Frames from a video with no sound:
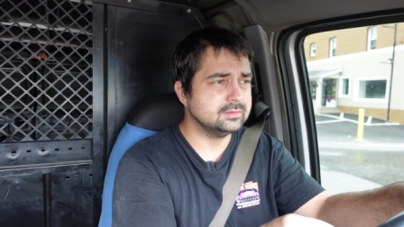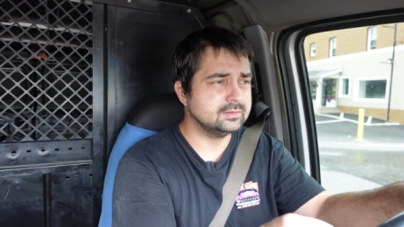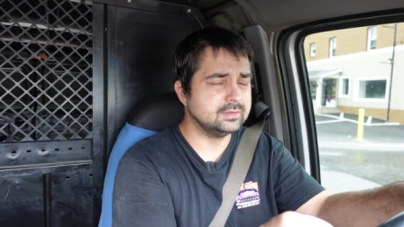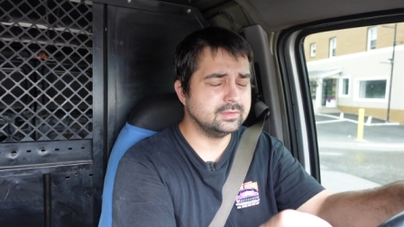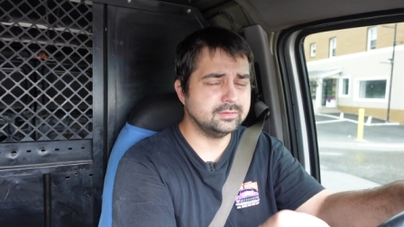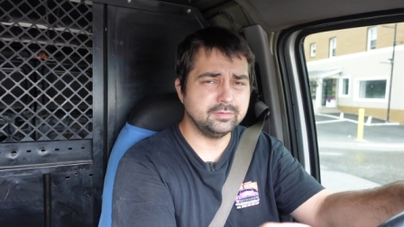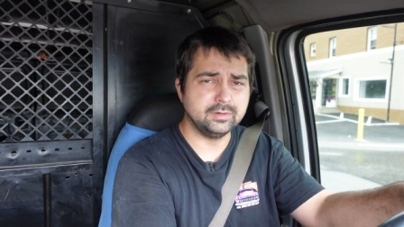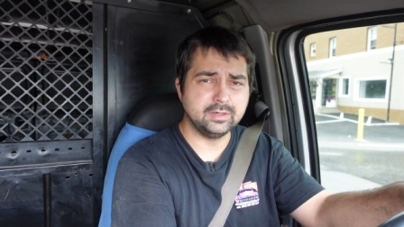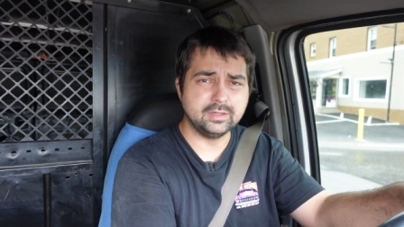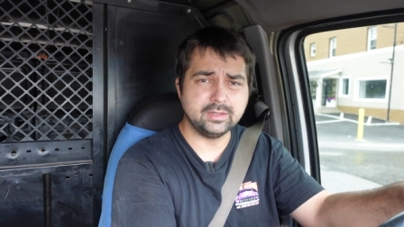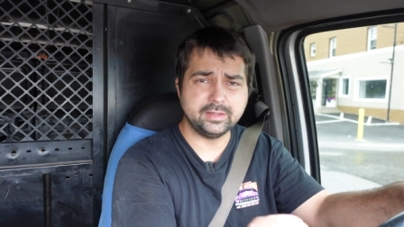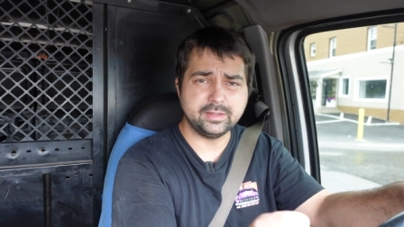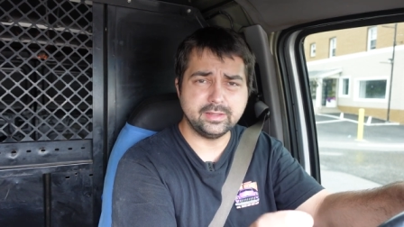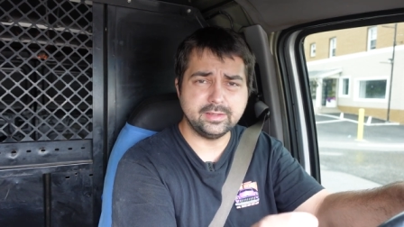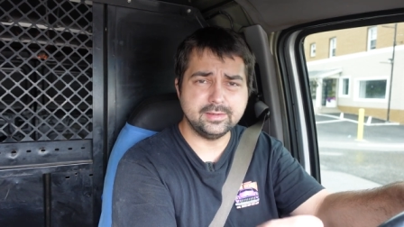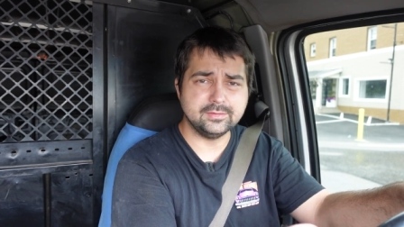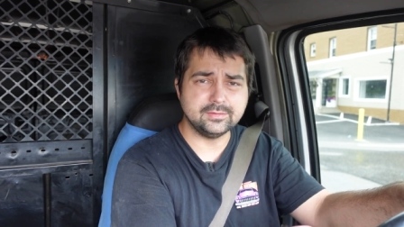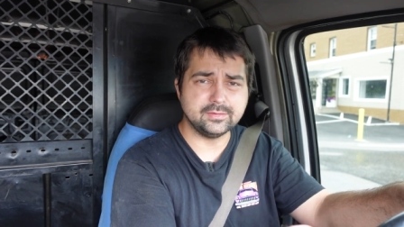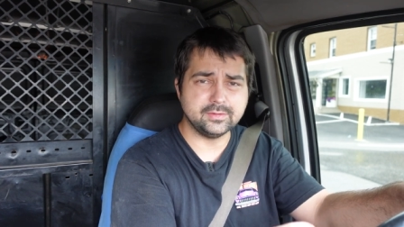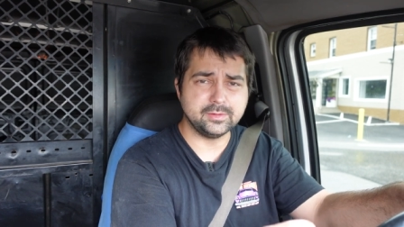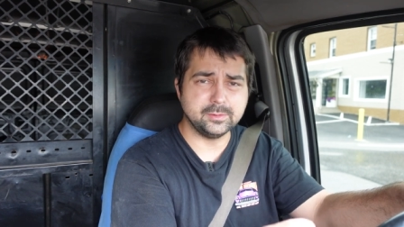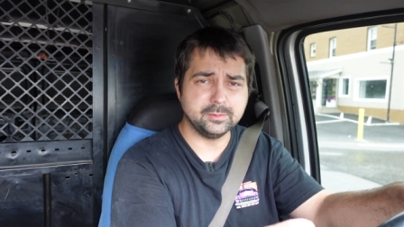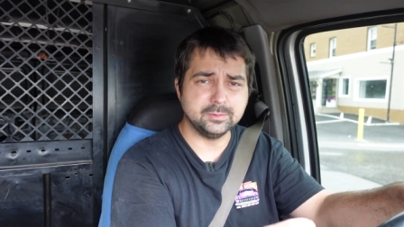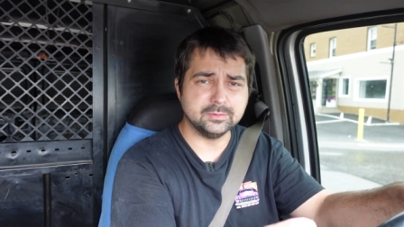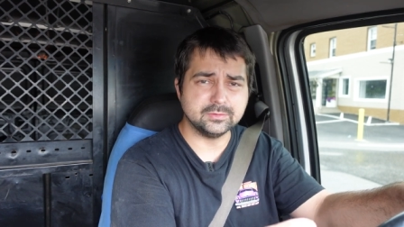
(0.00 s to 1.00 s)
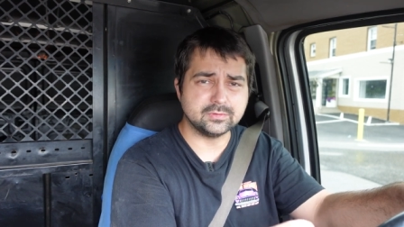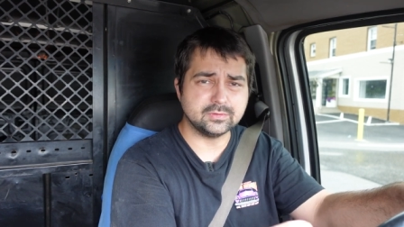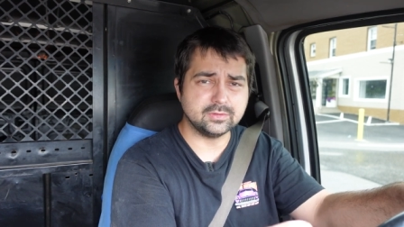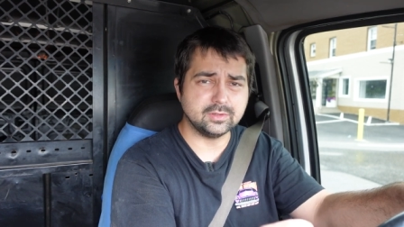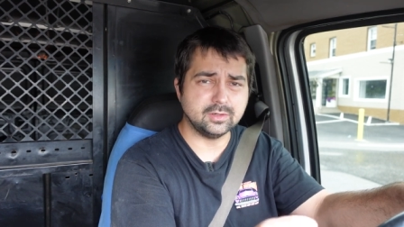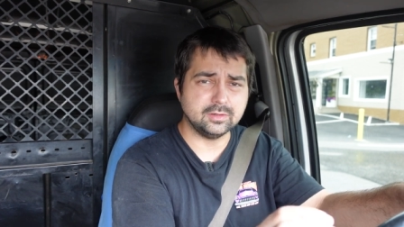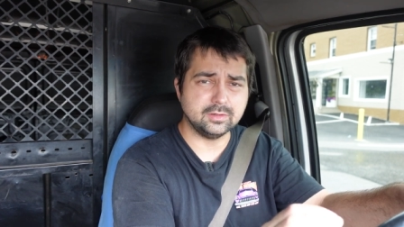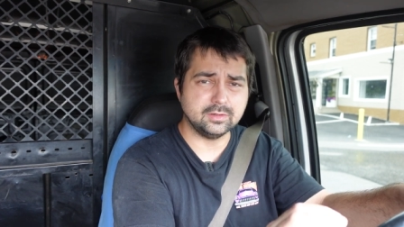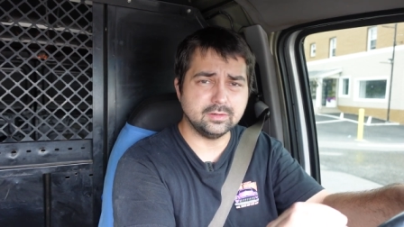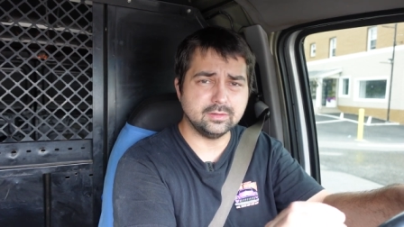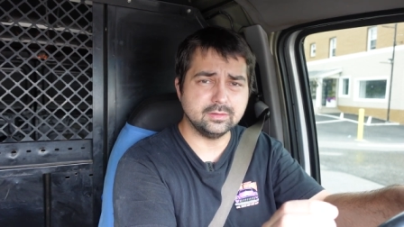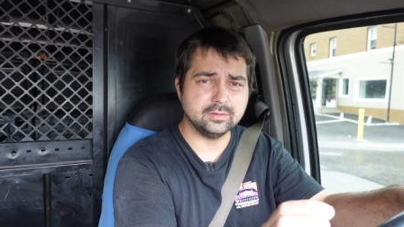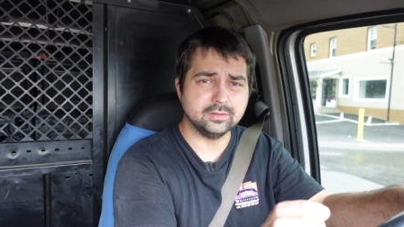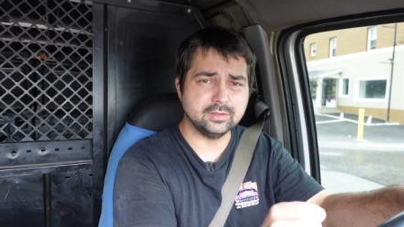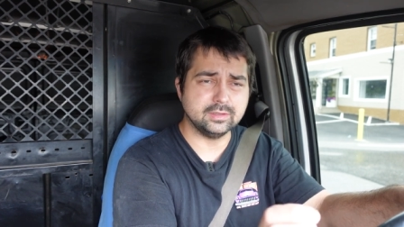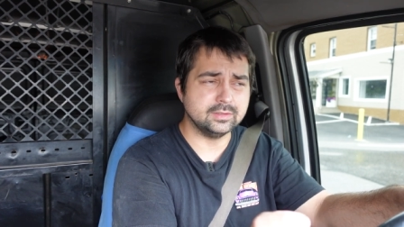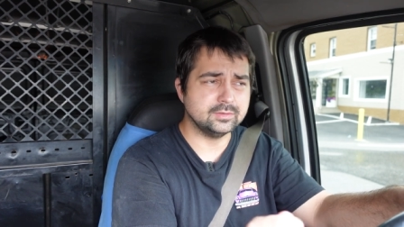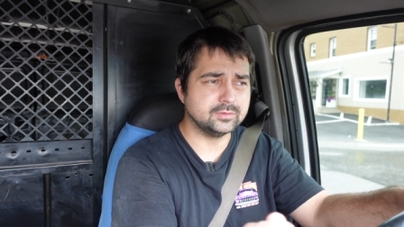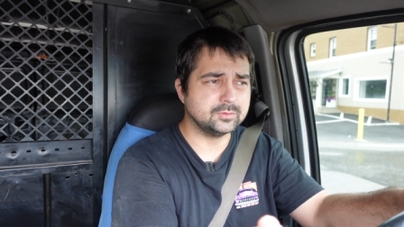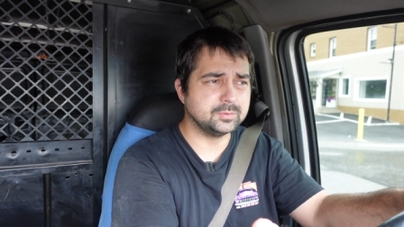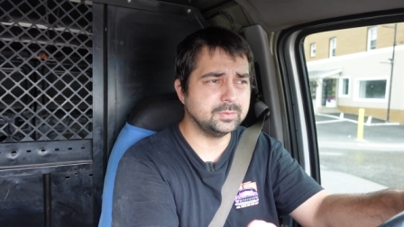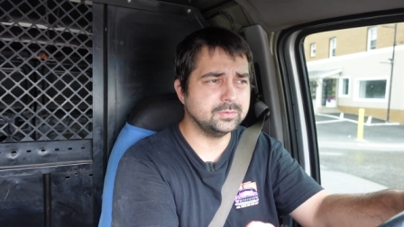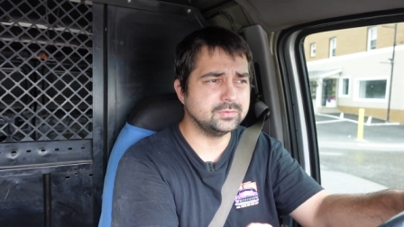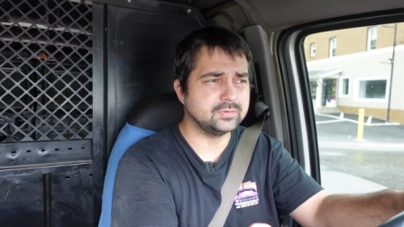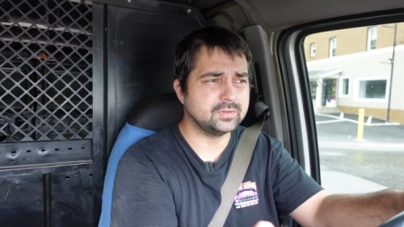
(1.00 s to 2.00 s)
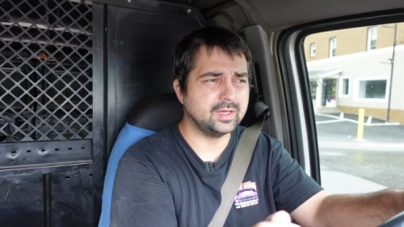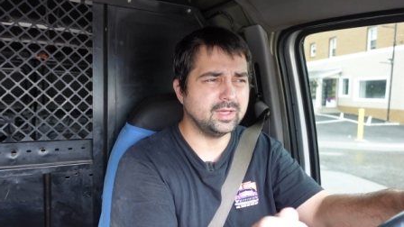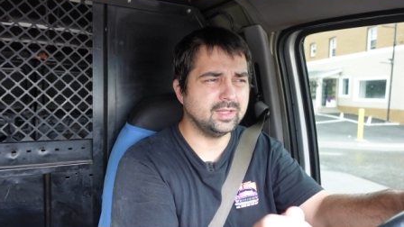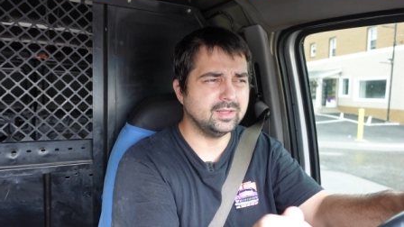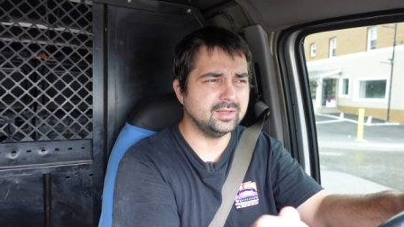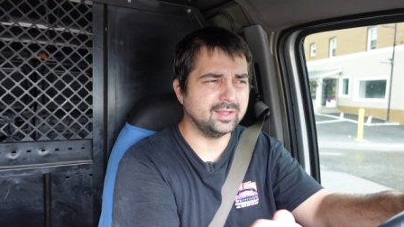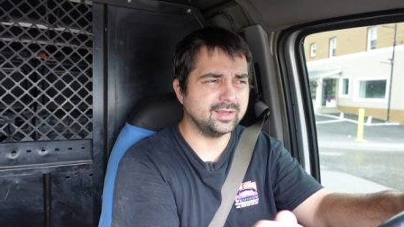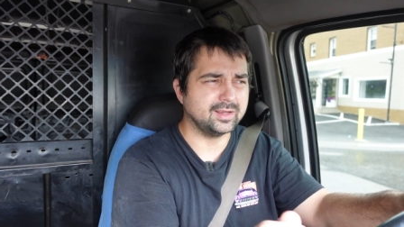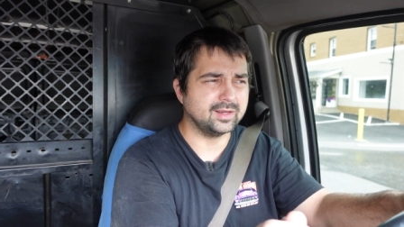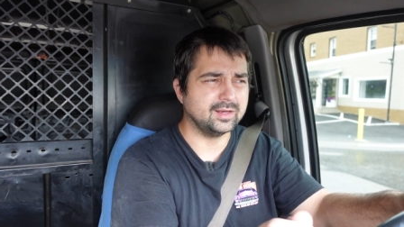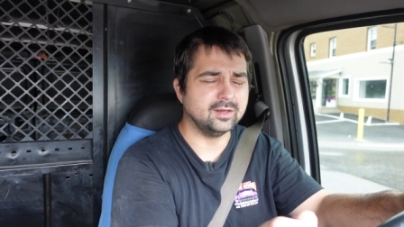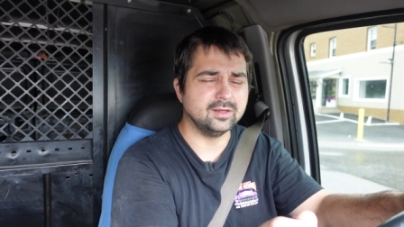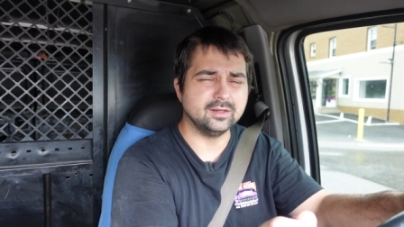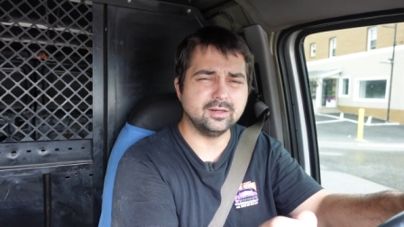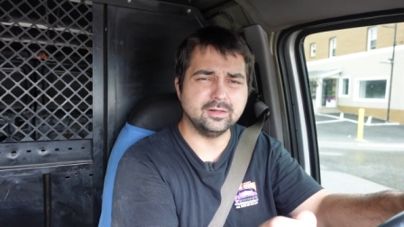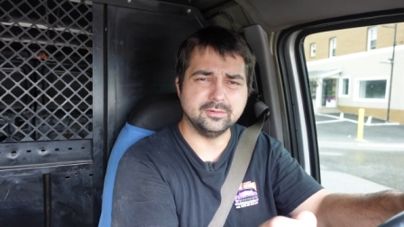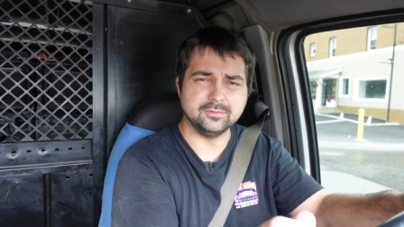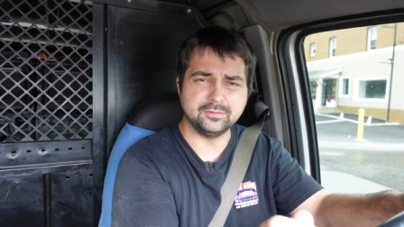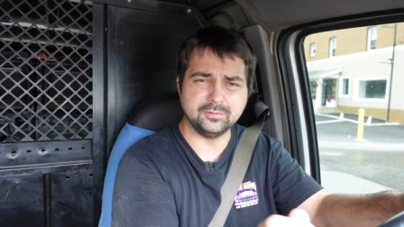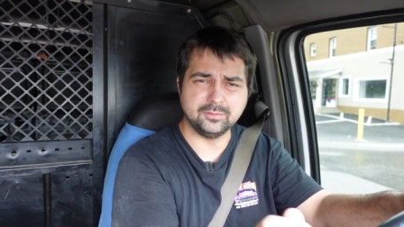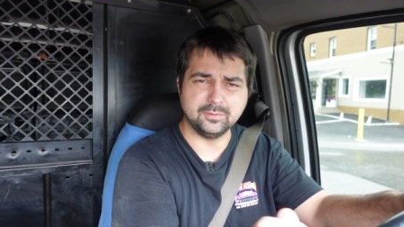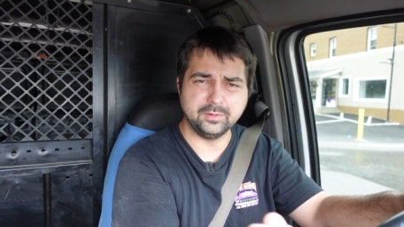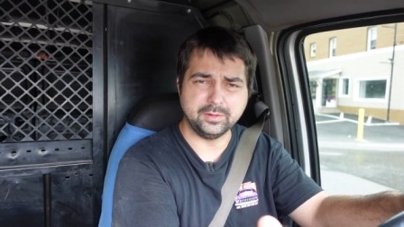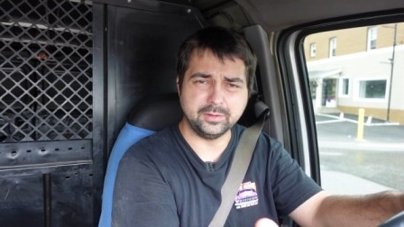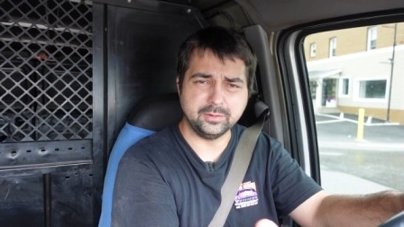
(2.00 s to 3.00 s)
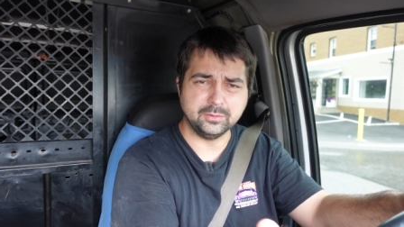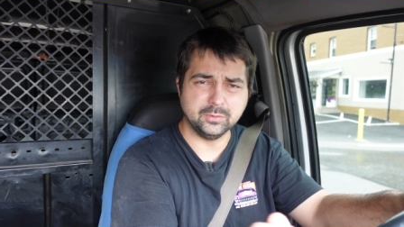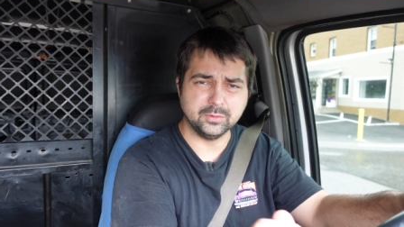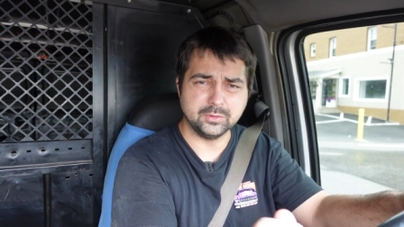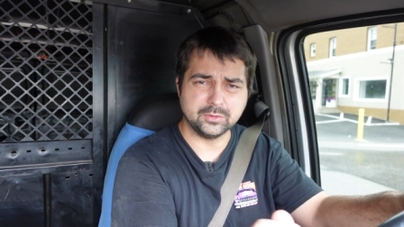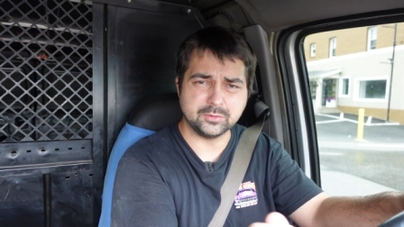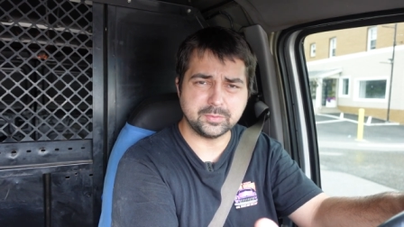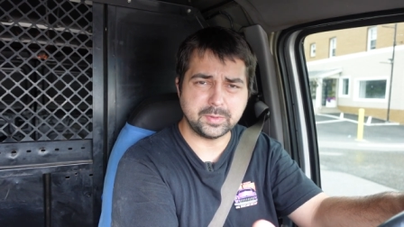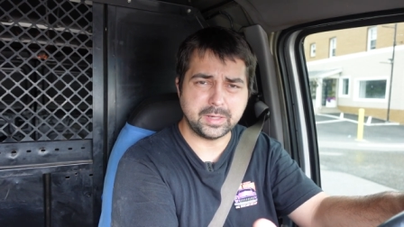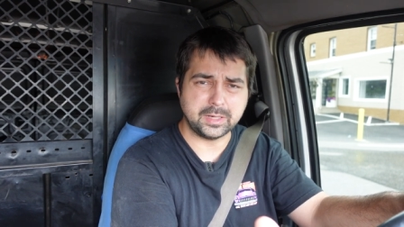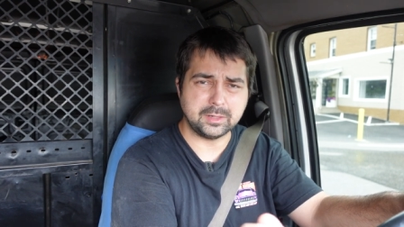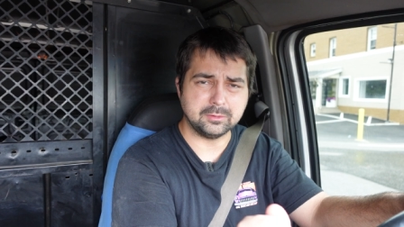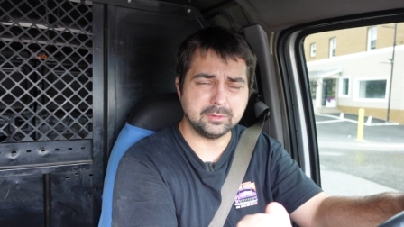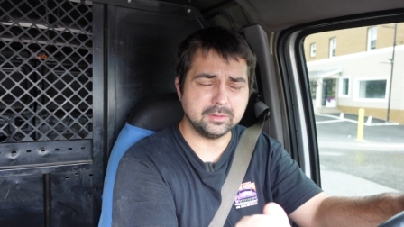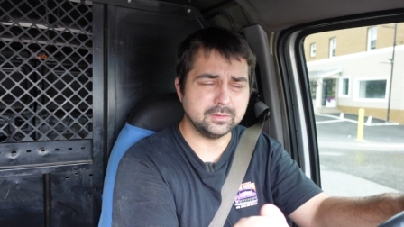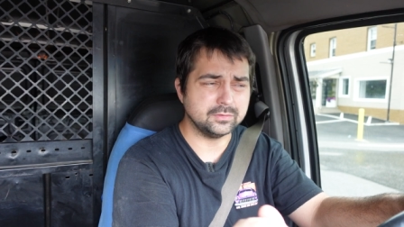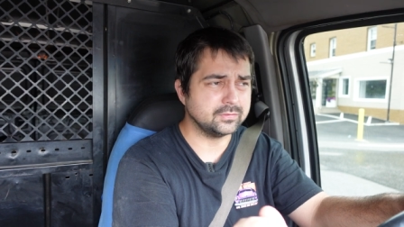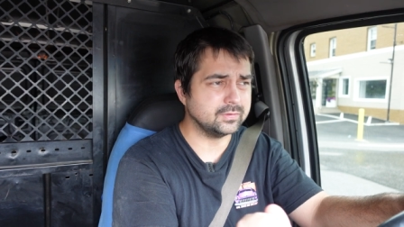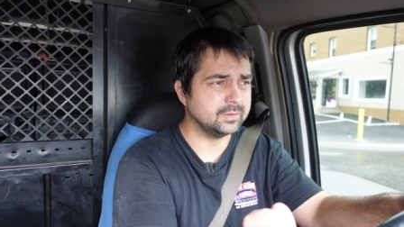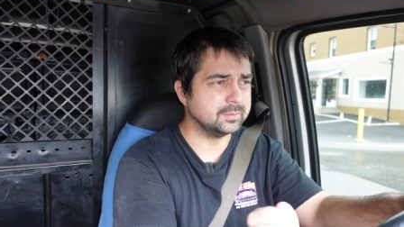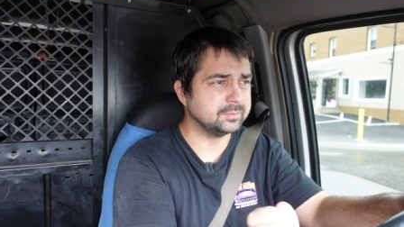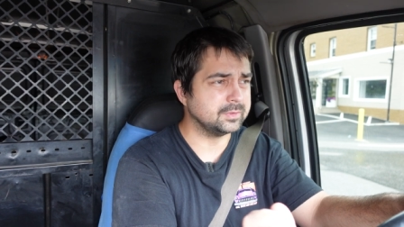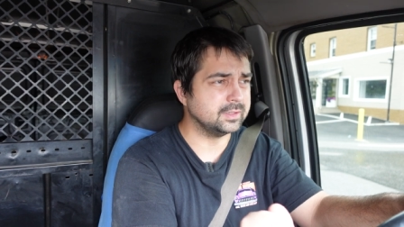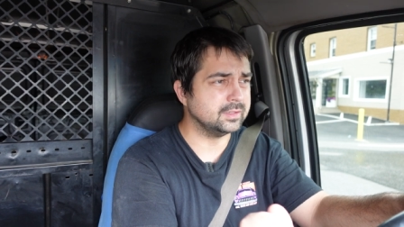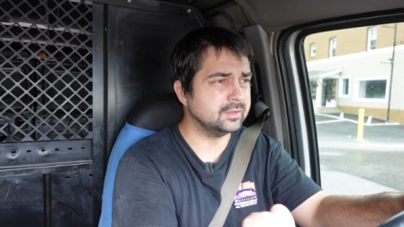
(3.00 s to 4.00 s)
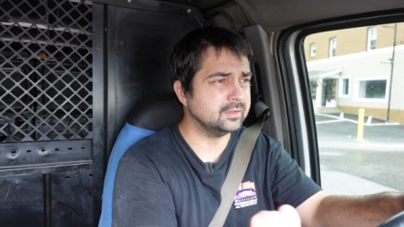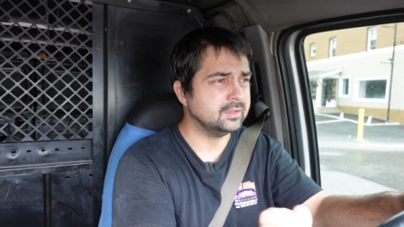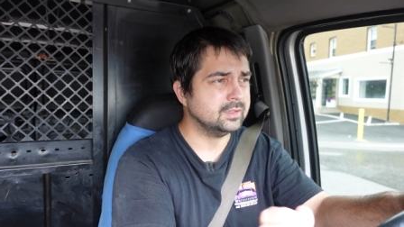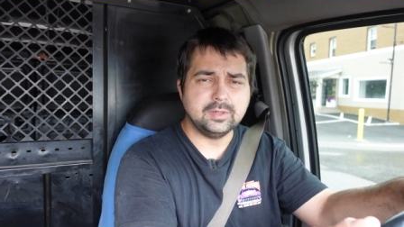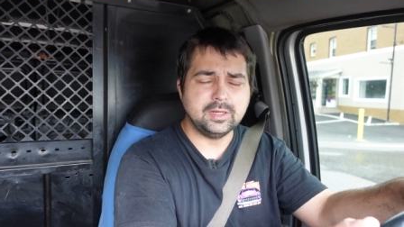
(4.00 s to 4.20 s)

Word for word: They're really easy to install and it's supposed to add like 140 horsepower or something.